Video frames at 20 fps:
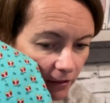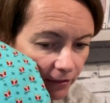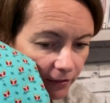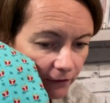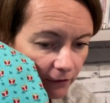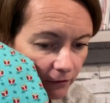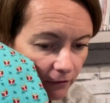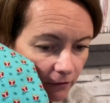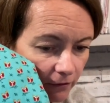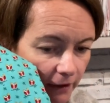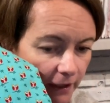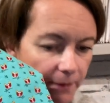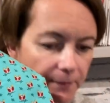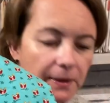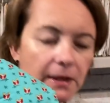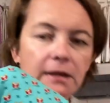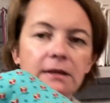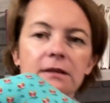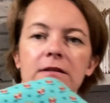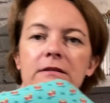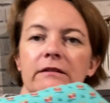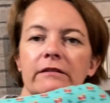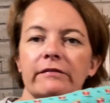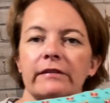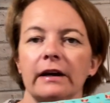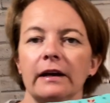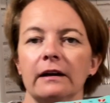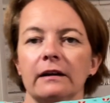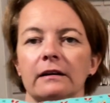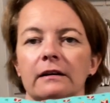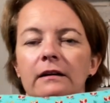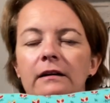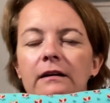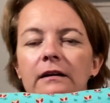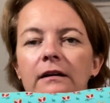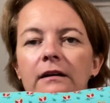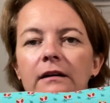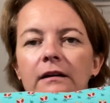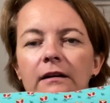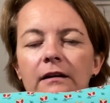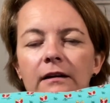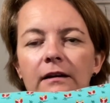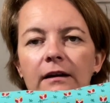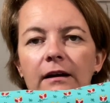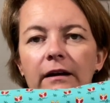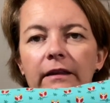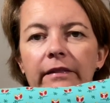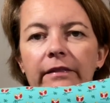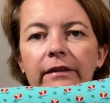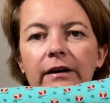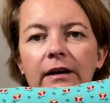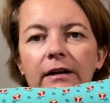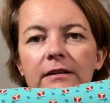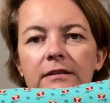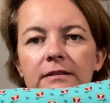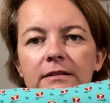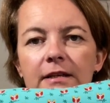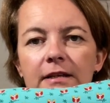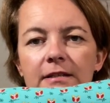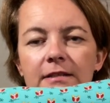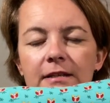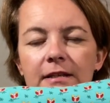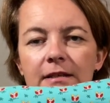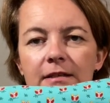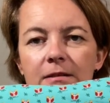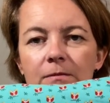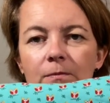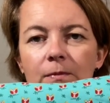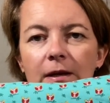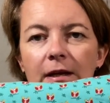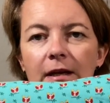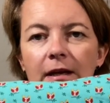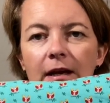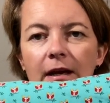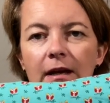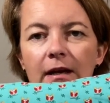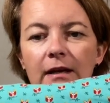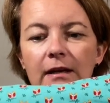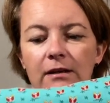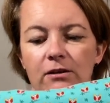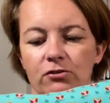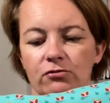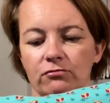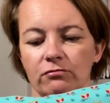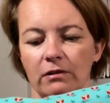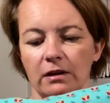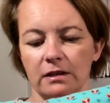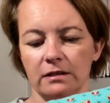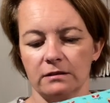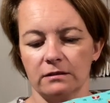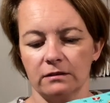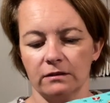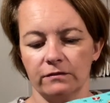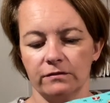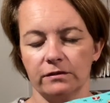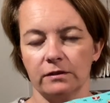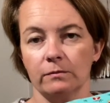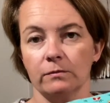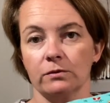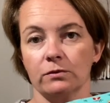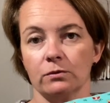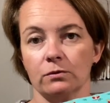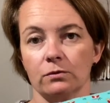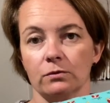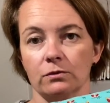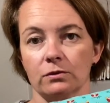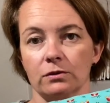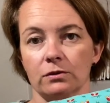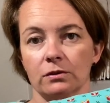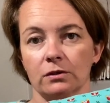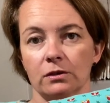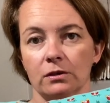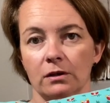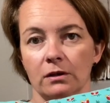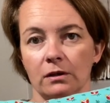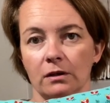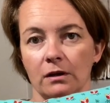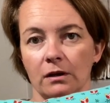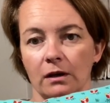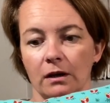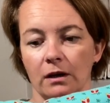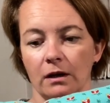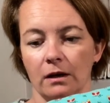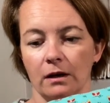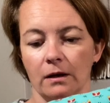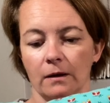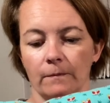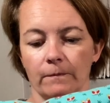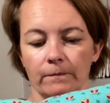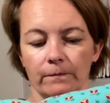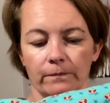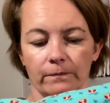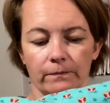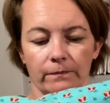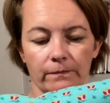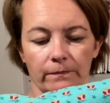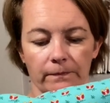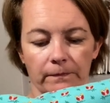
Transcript: 3 metres of that. And that is destined to be a dress of some sort. Not